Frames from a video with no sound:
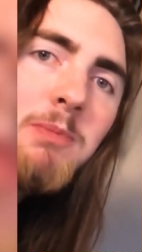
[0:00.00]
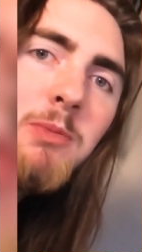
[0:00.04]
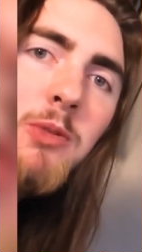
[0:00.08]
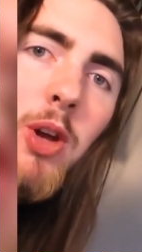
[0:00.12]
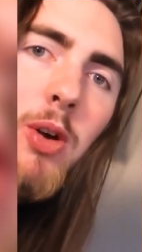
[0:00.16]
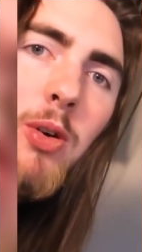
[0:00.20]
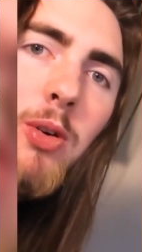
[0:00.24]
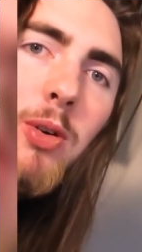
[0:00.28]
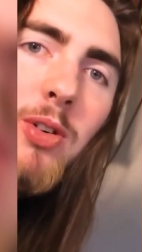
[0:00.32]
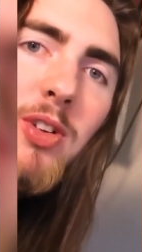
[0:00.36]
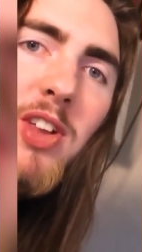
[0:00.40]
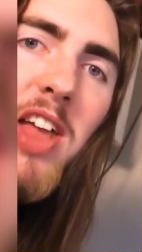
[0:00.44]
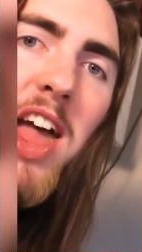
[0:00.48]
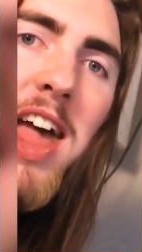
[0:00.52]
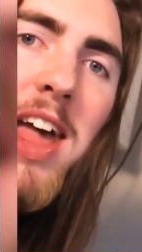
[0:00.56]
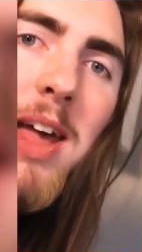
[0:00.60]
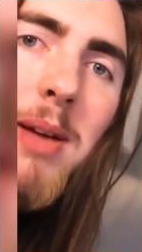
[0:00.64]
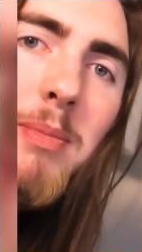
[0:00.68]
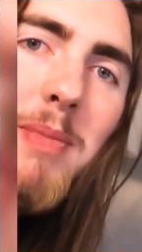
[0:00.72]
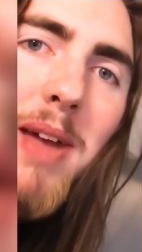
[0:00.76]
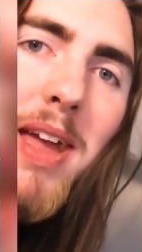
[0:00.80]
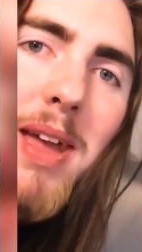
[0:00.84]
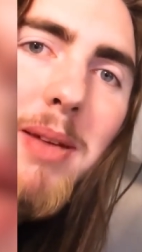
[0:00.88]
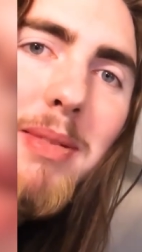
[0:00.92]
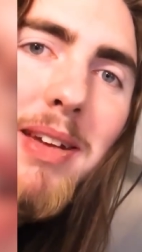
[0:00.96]
Oh damn
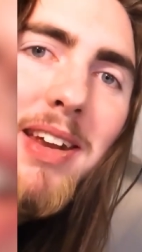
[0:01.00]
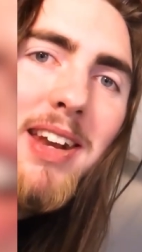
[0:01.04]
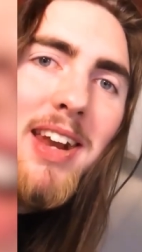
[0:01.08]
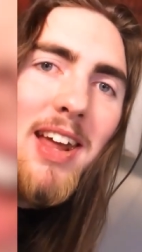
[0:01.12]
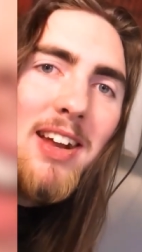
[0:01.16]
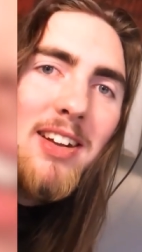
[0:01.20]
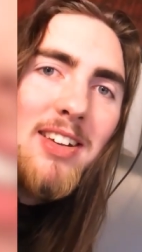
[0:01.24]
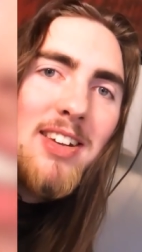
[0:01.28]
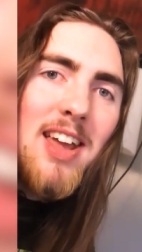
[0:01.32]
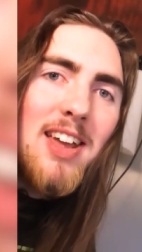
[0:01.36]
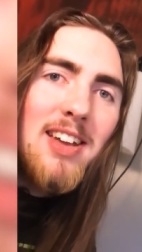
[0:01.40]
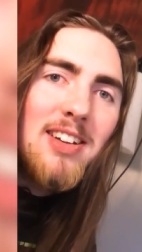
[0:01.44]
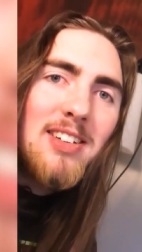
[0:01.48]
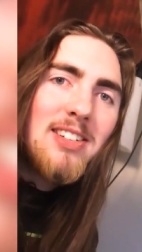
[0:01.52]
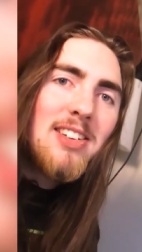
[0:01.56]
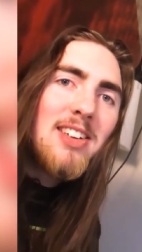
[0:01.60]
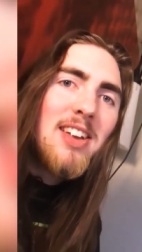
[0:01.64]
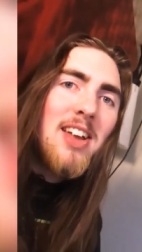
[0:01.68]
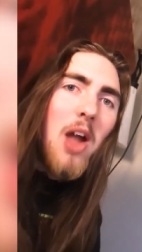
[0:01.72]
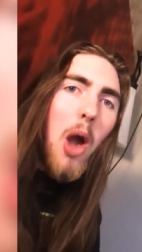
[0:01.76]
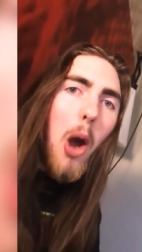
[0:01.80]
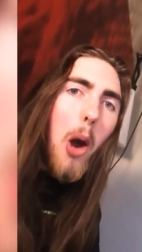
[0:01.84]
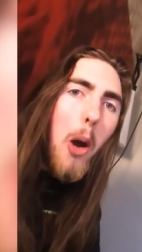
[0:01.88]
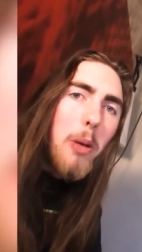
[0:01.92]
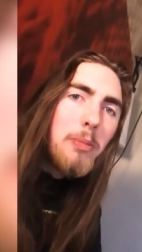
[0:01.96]
baby, that's
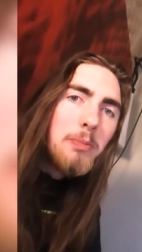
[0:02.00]
tasty.